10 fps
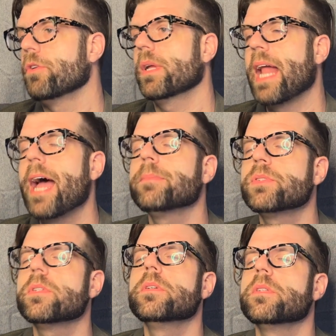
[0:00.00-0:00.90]
can
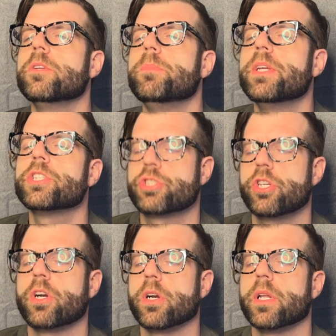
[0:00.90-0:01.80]
absolutely be
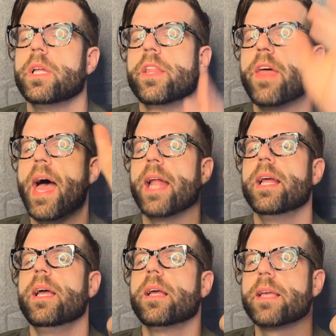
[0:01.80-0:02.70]
assured that
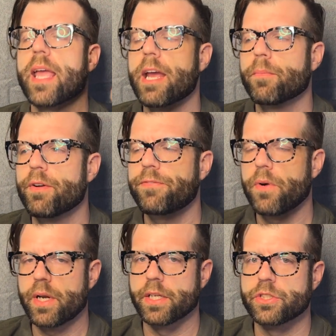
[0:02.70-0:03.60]
camera
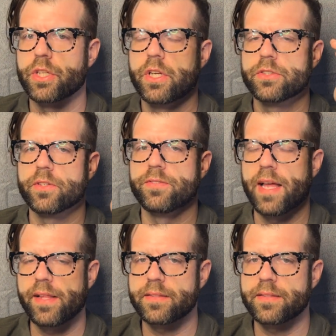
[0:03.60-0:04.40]
footage, surveillance